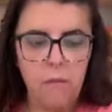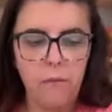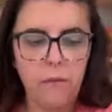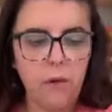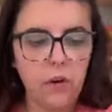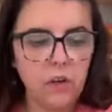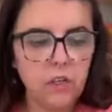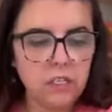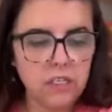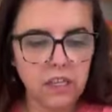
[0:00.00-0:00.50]
But
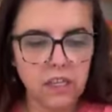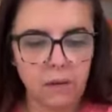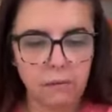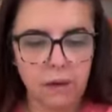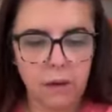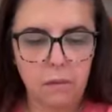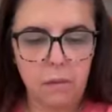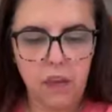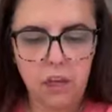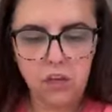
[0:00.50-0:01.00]
first, let
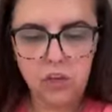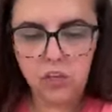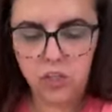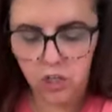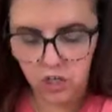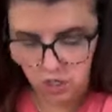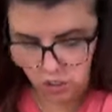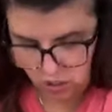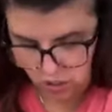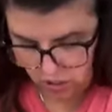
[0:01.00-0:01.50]
me make
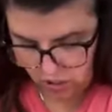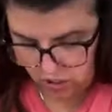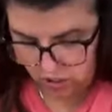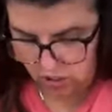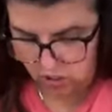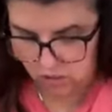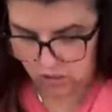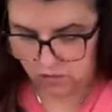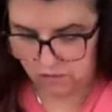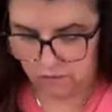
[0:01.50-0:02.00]
sure.
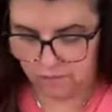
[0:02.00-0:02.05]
